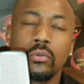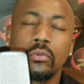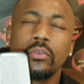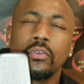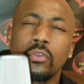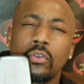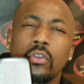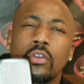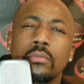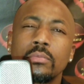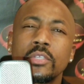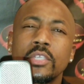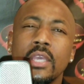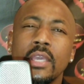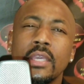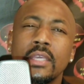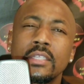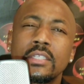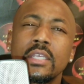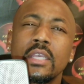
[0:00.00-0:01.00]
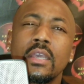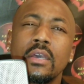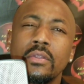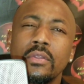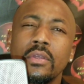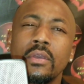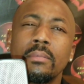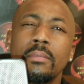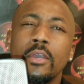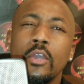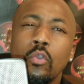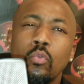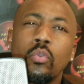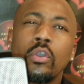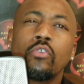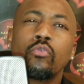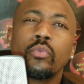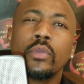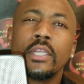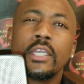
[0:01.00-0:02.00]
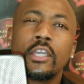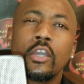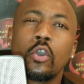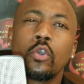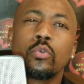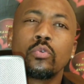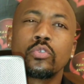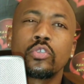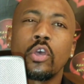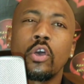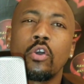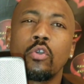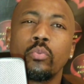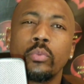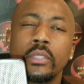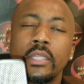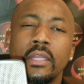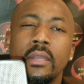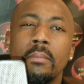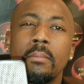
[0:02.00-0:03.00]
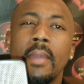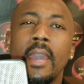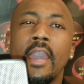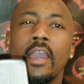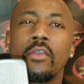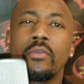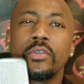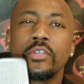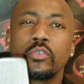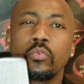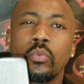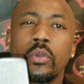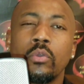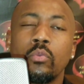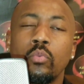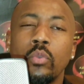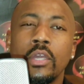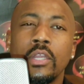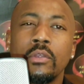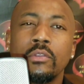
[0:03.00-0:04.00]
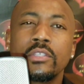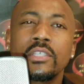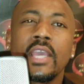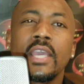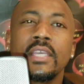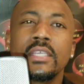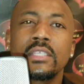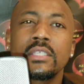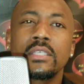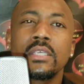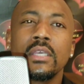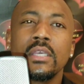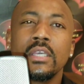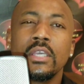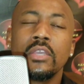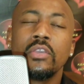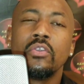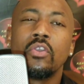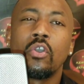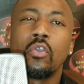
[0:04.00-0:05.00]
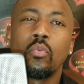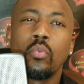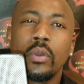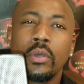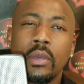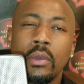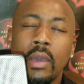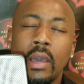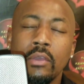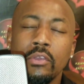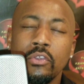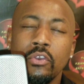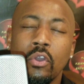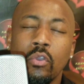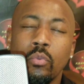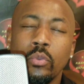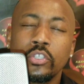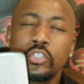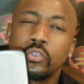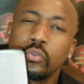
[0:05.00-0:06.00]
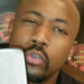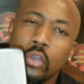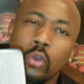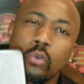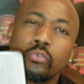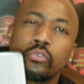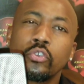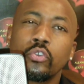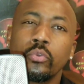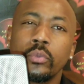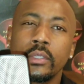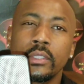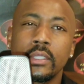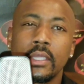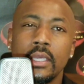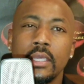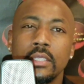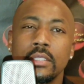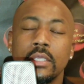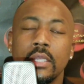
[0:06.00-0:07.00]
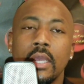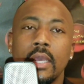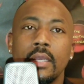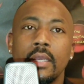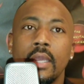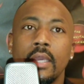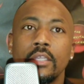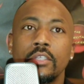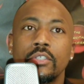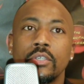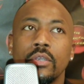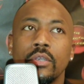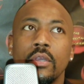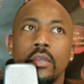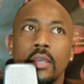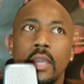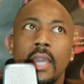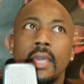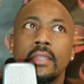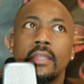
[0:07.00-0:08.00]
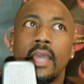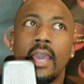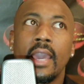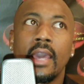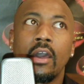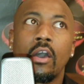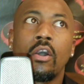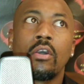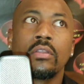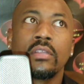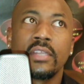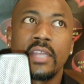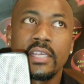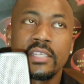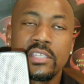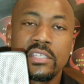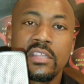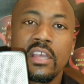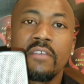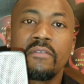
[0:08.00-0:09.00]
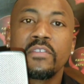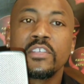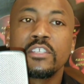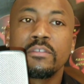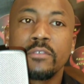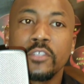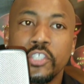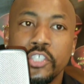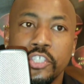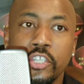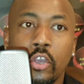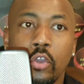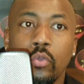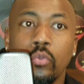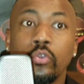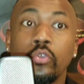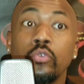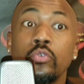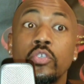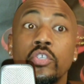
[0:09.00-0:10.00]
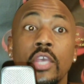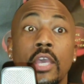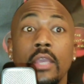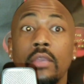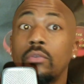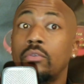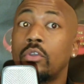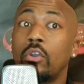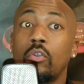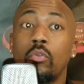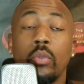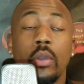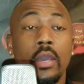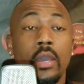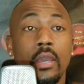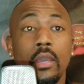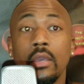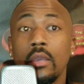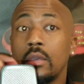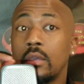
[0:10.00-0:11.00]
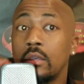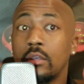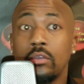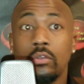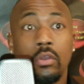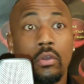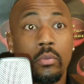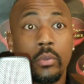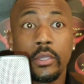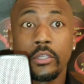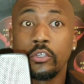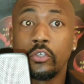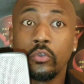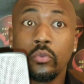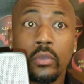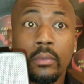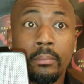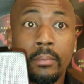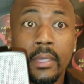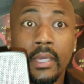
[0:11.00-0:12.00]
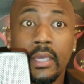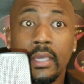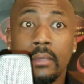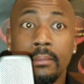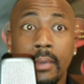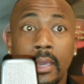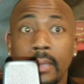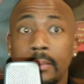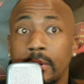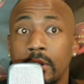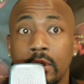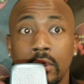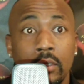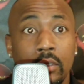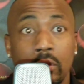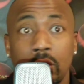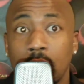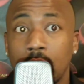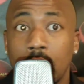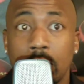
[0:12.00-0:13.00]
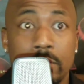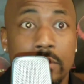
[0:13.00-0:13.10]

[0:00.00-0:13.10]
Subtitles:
You know what I'm saying? Tell them what really goes on within a marriage, what it takes, what you go through and things of that nature, and that all of that stuff is for show. You say, you know what, do it big, baby. You know what I'm